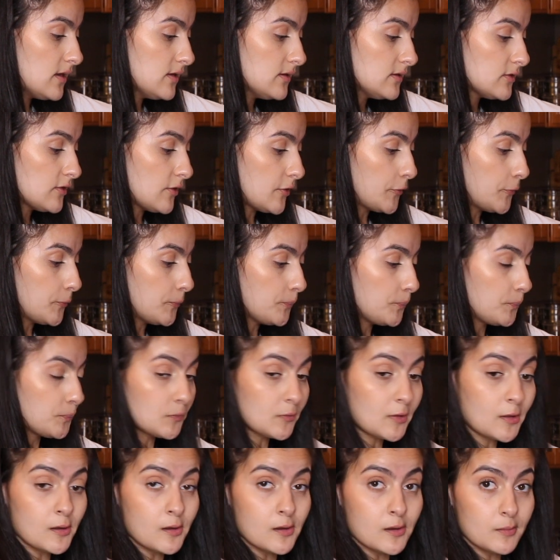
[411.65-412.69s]
so
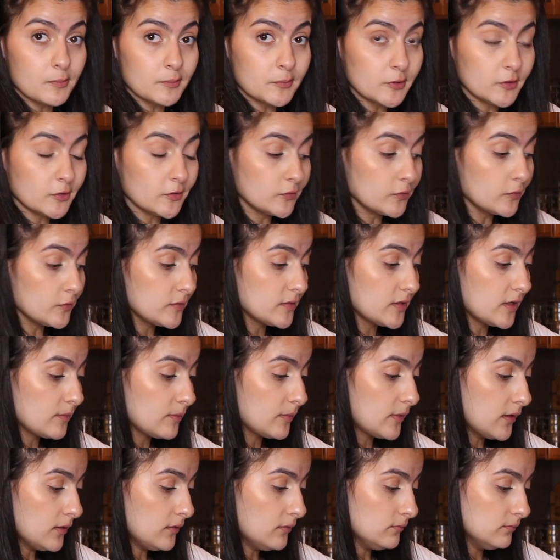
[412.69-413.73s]
I'm gonna do the same
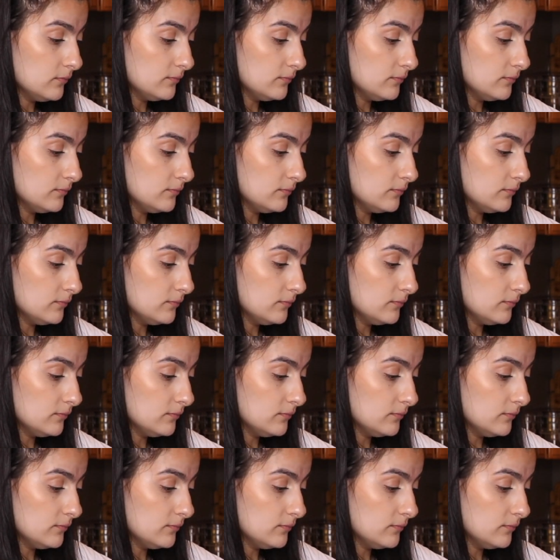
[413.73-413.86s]
thing.